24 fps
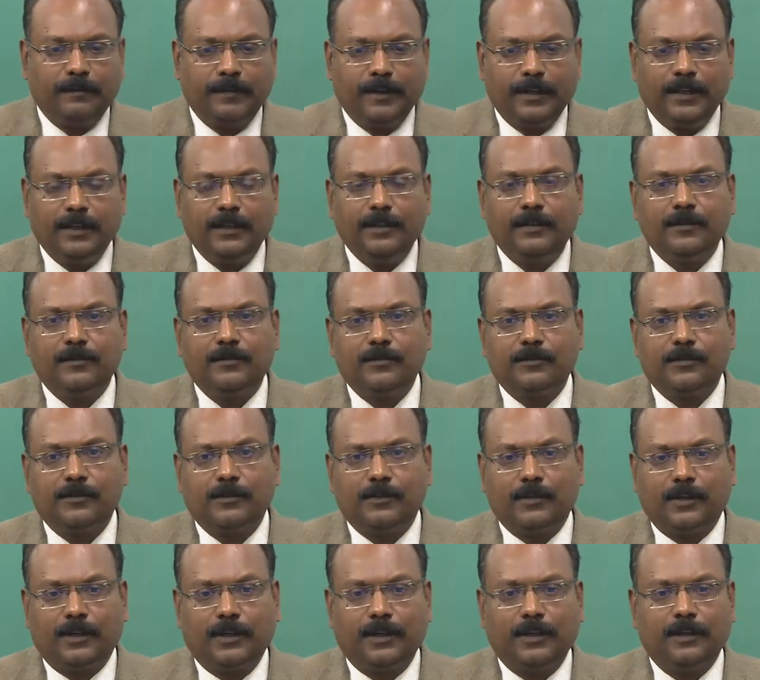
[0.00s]
Wayne
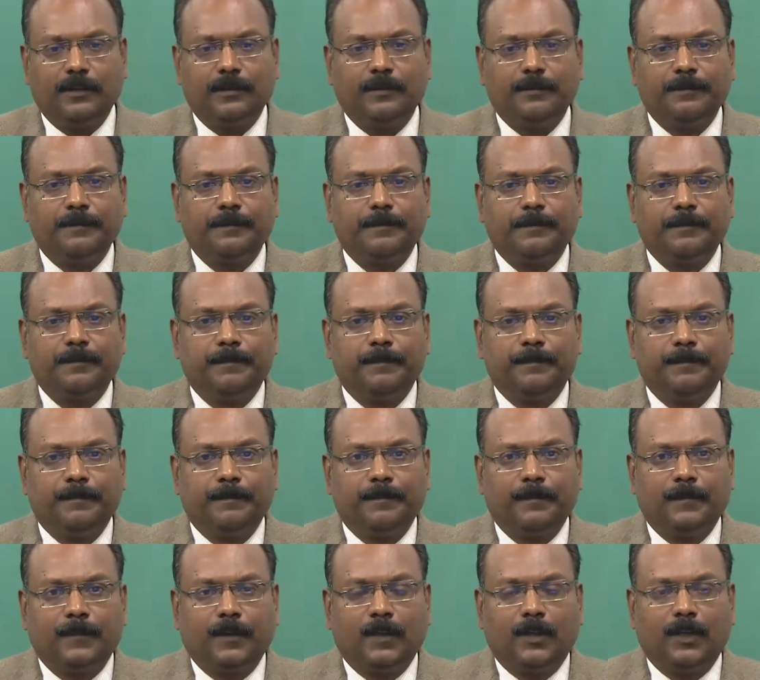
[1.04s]
Dyer
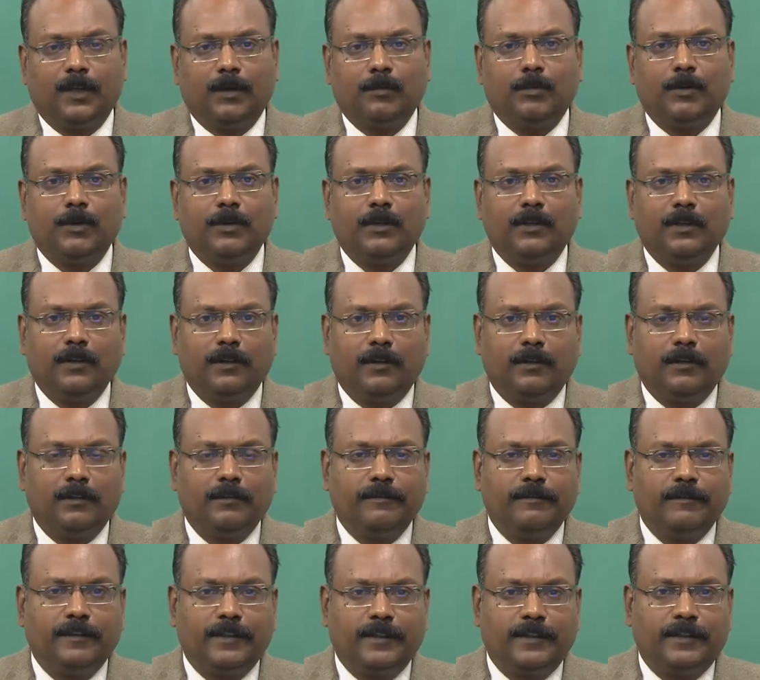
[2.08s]
about the
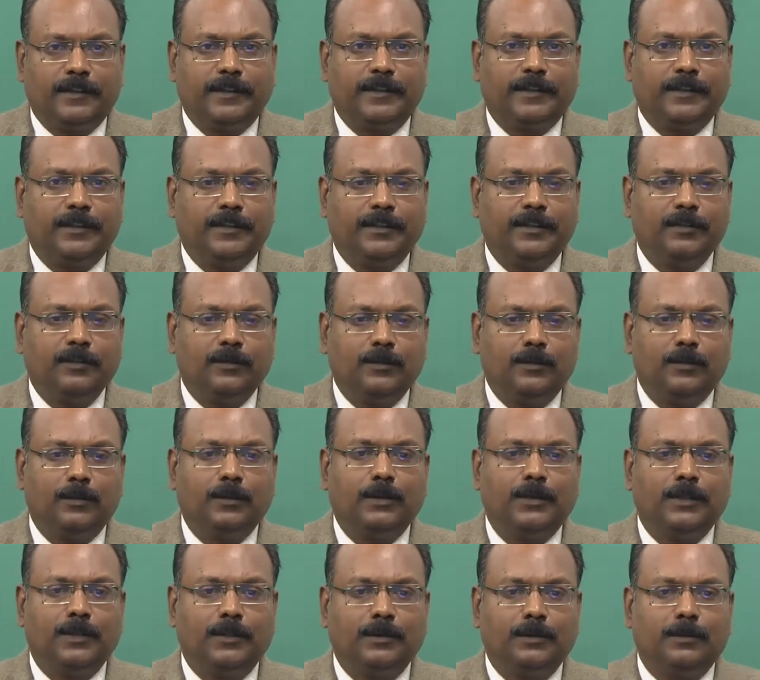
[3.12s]
law of attraction
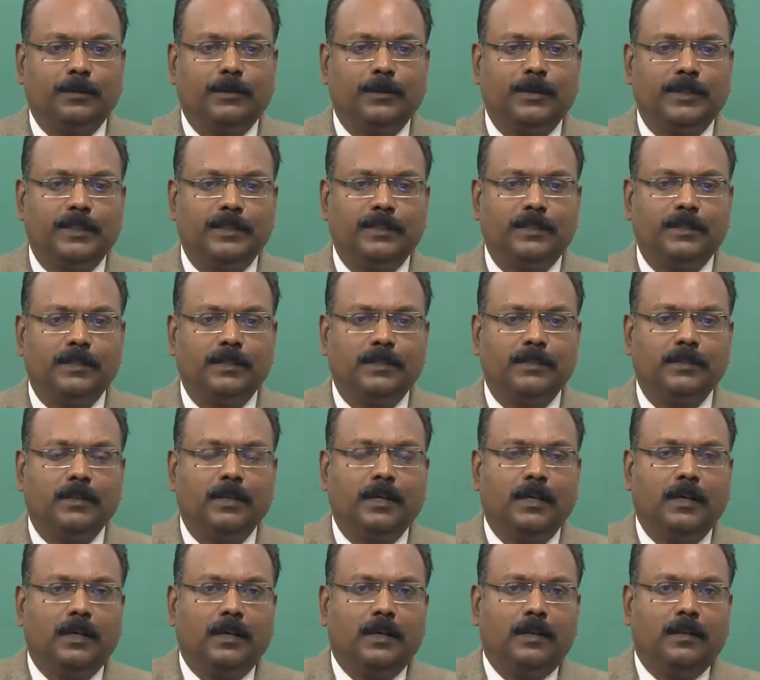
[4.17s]
quote unquote he says,
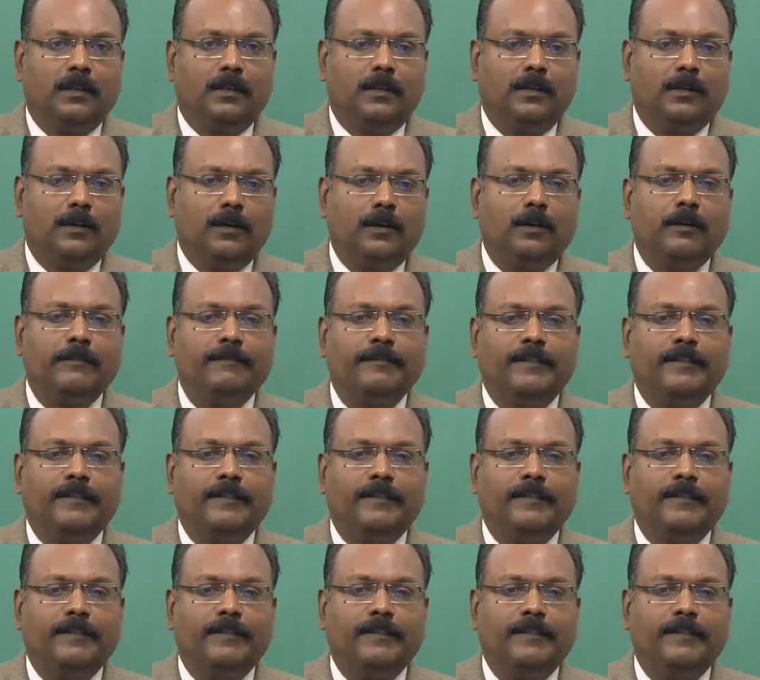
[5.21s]
the law